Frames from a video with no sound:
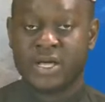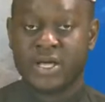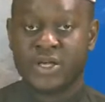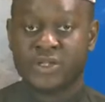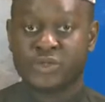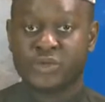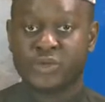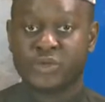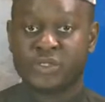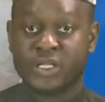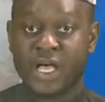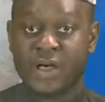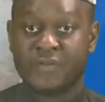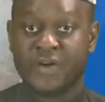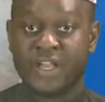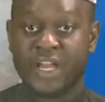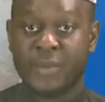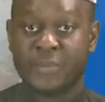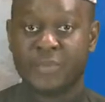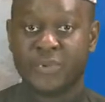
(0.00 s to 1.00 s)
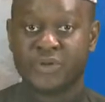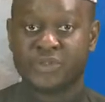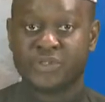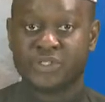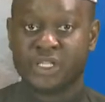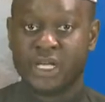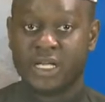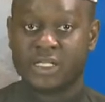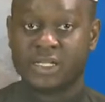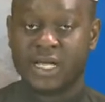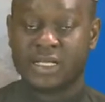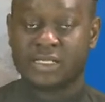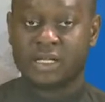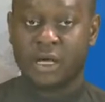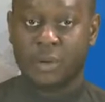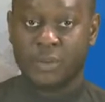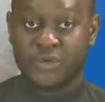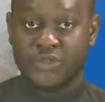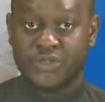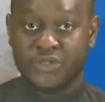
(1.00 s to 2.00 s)
to serve Anambra State as
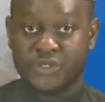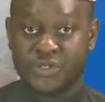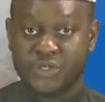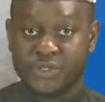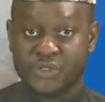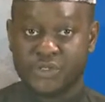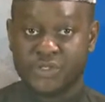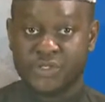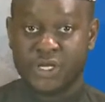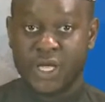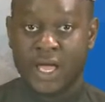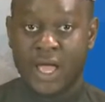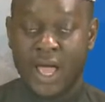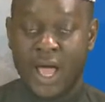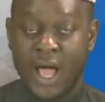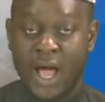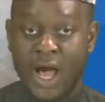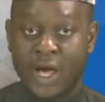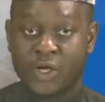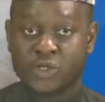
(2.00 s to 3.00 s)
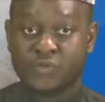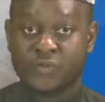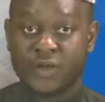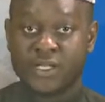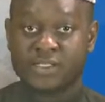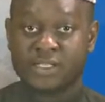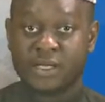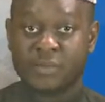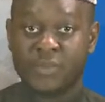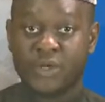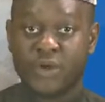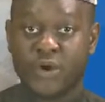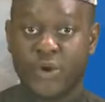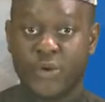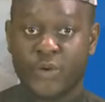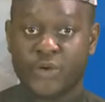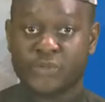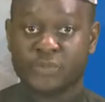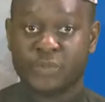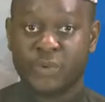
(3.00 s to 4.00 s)
commissioners. House of Assembly
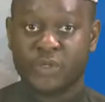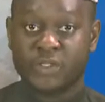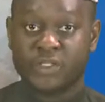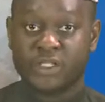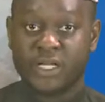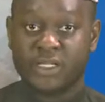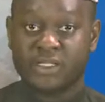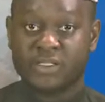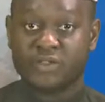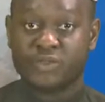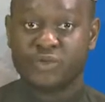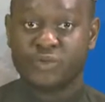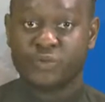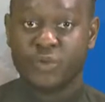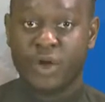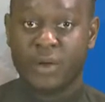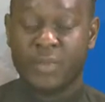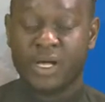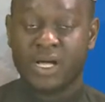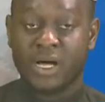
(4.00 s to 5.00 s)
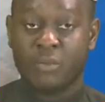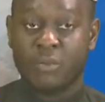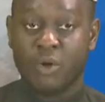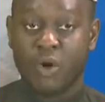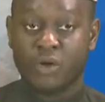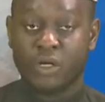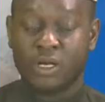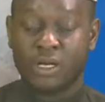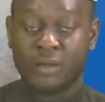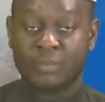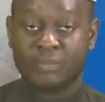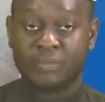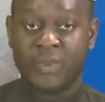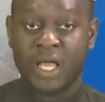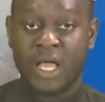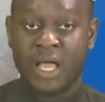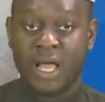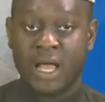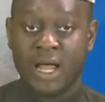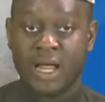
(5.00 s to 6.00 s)
correspondent Chukwu Emeka Modelem
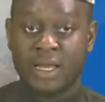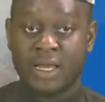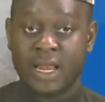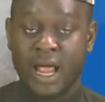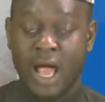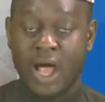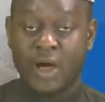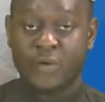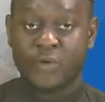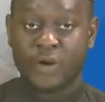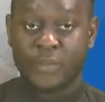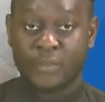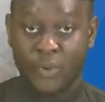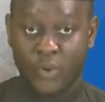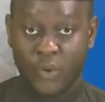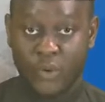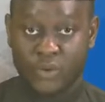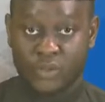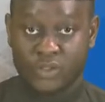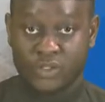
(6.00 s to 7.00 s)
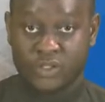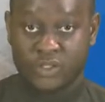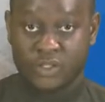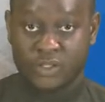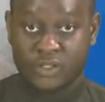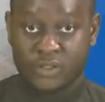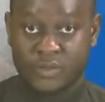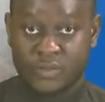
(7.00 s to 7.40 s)
now reports.